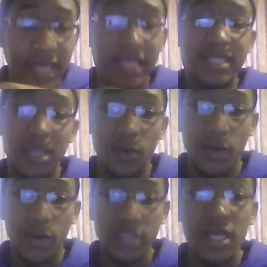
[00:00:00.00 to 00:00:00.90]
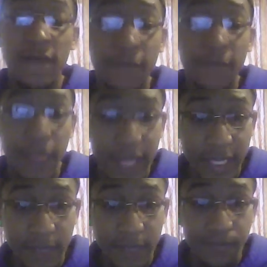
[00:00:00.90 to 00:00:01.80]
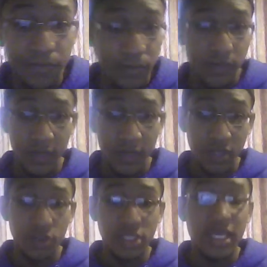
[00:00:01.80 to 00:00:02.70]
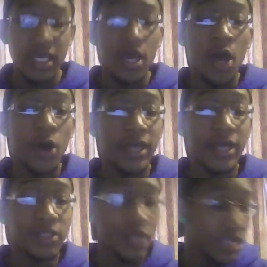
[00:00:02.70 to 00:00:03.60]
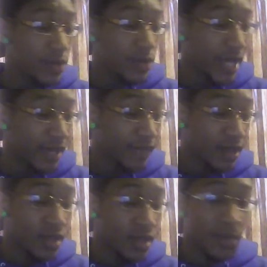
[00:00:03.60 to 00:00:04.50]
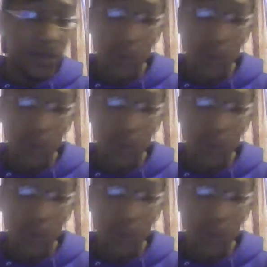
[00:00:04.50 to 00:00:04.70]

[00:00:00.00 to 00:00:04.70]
that's how it works. Then, you understand. Okay, so then you have people